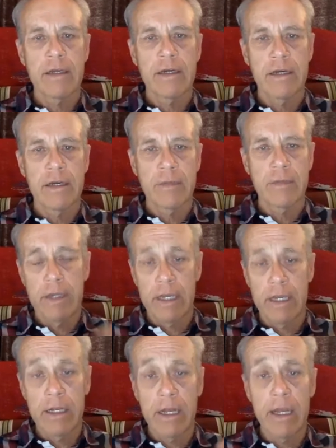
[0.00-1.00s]
And
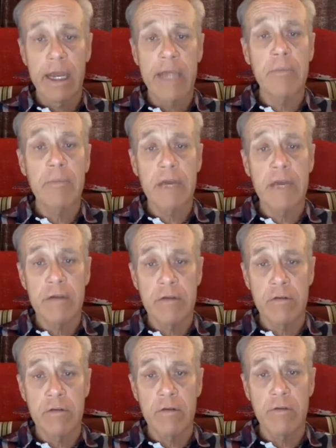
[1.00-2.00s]
in Andy Pace's
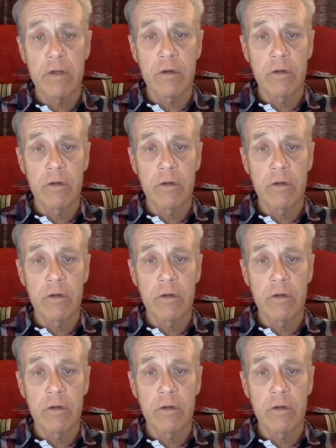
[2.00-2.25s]
interview,